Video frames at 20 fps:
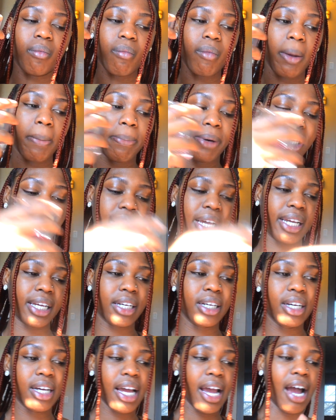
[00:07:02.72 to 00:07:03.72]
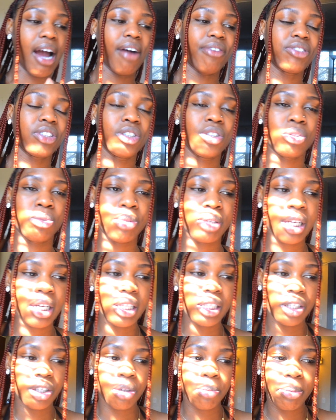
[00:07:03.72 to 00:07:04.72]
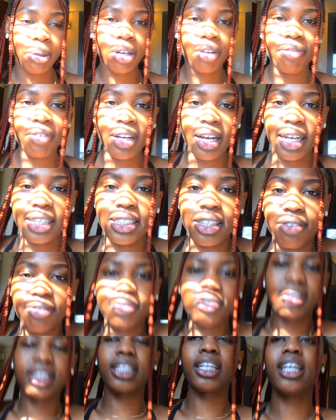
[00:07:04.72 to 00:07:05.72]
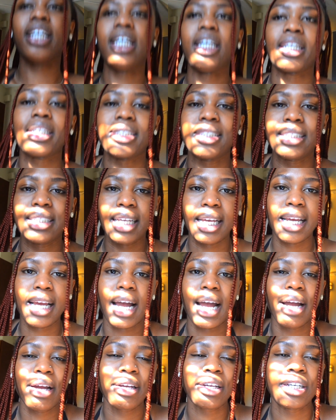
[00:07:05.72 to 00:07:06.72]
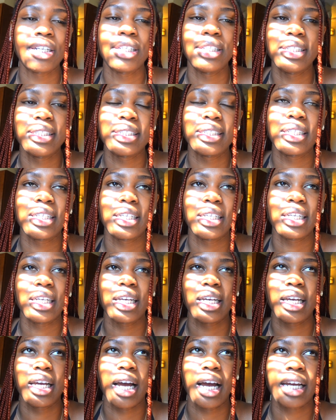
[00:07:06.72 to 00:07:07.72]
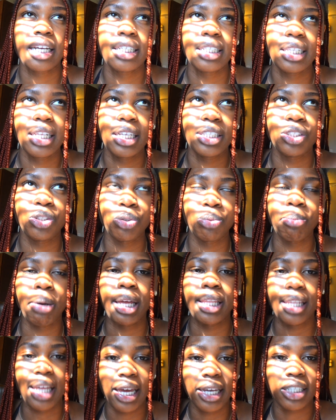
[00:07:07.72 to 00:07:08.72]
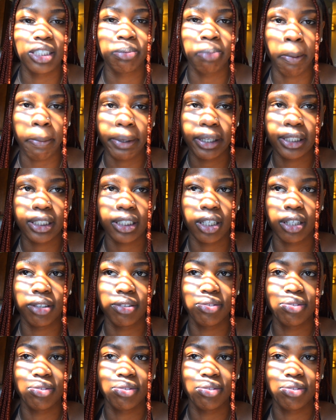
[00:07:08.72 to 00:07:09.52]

but like after doing a little bit of it, I definitely could say I could like do my legs by myself.